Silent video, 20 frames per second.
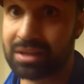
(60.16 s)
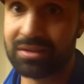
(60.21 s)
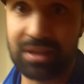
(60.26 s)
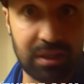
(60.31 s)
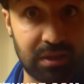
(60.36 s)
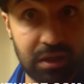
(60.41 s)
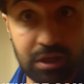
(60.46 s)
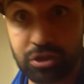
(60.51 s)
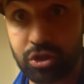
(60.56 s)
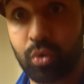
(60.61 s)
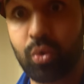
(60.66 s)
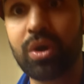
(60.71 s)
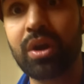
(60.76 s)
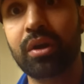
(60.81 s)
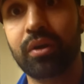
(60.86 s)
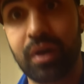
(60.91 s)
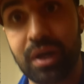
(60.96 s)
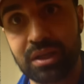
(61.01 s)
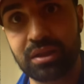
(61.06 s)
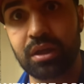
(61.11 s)
not saying that he's a
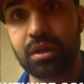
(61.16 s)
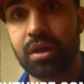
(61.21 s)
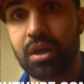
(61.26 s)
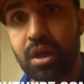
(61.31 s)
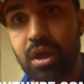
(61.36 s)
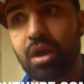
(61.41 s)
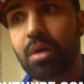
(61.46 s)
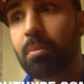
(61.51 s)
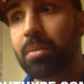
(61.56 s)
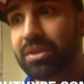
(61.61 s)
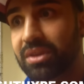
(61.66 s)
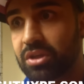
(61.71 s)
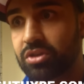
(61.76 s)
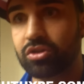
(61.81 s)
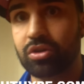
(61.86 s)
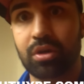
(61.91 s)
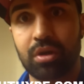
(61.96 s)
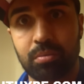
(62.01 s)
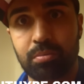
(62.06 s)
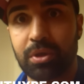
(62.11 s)
quitter or anything, but
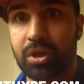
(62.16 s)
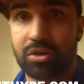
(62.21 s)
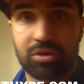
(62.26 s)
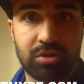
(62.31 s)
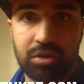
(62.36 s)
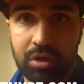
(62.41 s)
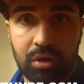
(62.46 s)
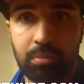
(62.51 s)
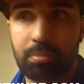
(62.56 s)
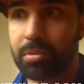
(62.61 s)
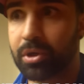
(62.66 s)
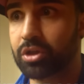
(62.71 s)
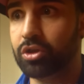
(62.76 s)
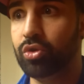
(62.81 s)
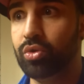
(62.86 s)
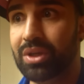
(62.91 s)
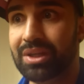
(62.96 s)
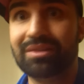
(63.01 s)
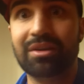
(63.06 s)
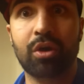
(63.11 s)
these are uh, because you know, but
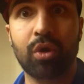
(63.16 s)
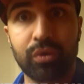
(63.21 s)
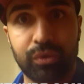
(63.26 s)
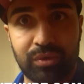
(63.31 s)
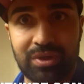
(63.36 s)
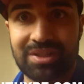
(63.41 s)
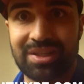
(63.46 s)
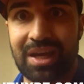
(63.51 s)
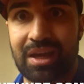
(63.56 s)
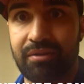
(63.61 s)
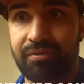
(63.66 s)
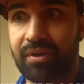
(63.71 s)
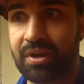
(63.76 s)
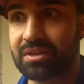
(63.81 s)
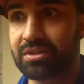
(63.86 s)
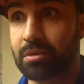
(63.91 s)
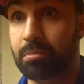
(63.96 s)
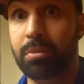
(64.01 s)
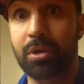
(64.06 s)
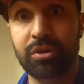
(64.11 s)
you need to go through these kind of
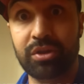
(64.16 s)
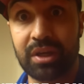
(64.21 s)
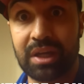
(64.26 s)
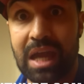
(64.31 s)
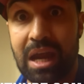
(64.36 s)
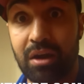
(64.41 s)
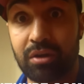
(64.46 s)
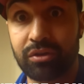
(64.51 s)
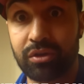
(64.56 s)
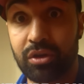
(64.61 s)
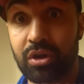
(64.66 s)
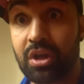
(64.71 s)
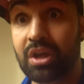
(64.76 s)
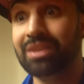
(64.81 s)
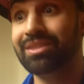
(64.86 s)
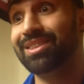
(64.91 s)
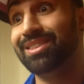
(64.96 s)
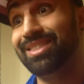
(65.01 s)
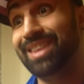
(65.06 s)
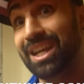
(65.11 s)
fights to build your character.
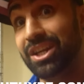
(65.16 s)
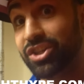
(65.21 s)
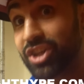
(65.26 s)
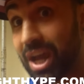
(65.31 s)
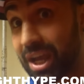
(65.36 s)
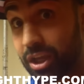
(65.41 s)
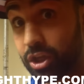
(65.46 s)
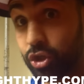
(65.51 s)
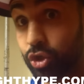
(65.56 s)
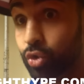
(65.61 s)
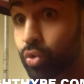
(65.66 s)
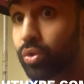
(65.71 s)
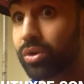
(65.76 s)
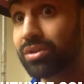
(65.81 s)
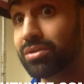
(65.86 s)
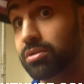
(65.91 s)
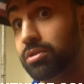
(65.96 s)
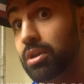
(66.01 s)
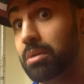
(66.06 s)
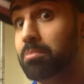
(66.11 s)
They check you
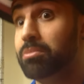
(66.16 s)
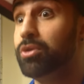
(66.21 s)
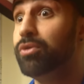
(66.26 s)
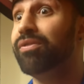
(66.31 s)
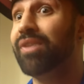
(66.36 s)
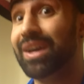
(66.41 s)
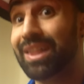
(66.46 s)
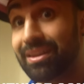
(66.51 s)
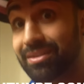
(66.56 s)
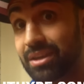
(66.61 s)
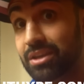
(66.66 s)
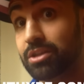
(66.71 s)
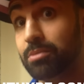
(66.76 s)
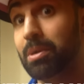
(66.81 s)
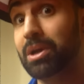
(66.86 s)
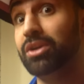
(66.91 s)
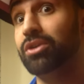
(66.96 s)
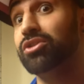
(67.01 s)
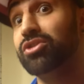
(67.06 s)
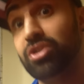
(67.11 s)
because you, find out things
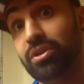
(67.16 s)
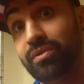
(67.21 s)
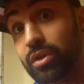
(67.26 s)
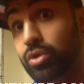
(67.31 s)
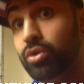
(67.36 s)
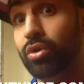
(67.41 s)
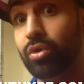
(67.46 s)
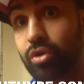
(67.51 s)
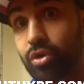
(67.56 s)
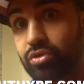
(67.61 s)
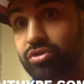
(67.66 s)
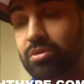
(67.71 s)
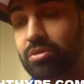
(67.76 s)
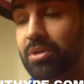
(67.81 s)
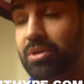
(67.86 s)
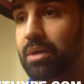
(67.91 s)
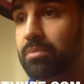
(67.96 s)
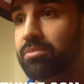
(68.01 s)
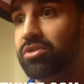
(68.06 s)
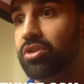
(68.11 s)
about yourself that you don't know
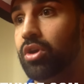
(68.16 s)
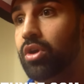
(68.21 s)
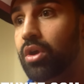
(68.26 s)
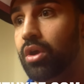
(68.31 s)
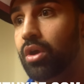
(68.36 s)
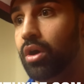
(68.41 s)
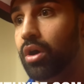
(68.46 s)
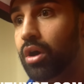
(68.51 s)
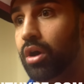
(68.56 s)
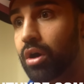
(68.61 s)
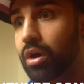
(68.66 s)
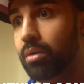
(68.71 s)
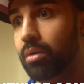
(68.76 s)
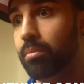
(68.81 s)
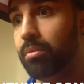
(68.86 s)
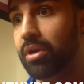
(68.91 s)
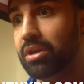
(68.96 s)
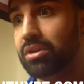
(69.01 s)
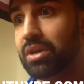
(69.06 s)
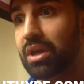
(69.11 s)
sometimes.
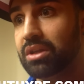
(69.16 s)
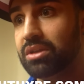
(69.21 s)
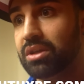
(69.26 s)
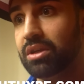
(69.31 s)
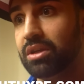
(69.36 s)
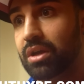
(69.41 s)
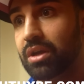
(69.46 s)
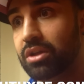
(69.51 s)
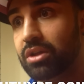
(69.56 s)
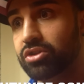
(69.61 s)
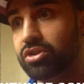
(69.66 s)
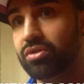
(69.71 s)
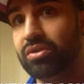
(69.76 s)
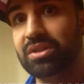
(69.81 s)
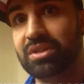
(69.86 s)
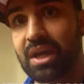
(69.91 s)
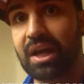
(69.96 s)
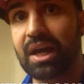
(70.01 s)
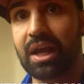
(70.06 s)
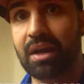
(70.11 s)
Um, and I think
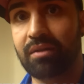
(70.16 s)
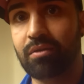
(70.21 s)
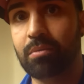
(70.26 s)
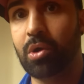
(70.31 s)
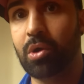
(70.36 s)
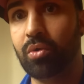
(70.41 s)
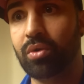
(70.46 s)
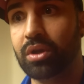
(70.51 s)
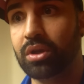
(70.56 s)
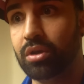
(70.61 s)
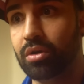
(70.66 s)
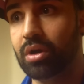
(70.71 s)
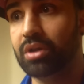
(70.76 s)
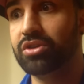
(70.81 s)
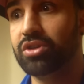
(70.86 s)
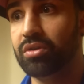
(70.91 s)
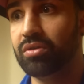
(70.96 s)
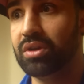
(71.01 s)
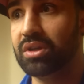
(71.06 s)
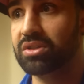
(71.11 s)
Algieri's that kind of opponent. You know,
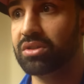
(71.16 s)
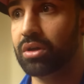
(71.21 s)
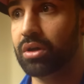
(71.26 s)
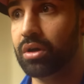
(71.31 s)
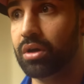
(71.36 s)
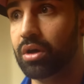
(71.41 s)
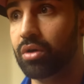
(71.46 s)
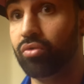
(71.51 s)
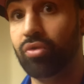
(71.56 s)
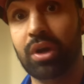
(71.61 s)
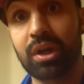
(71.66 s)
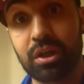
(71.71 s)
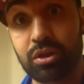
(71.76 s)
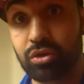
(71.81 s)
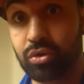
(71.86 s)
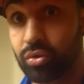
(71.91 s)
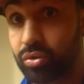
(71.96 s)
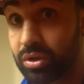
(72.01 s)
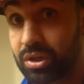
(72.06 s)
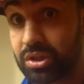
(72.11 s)
Algieri's a, a rugged
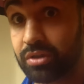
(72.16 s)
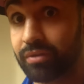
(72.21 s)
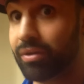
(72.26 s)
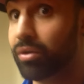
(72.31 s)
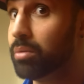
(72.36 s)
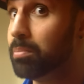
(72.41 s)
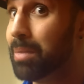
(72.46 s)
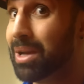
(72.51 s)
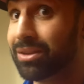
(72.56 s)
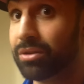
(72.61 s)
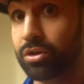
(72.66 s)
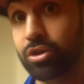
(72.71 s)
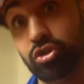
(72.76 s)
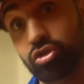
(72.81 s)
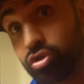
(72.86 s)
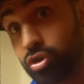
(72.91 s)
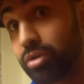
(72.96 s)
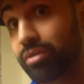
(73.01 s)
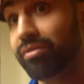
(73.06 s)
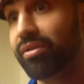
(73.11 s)
dude. He's a very mentally
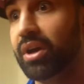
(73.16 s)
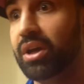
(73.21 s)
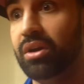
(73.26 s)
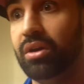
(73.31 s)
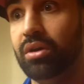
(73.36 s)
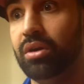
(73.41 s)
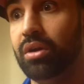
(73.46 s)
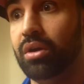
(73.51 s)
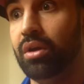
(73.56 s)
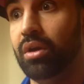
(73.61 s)
strong fighter.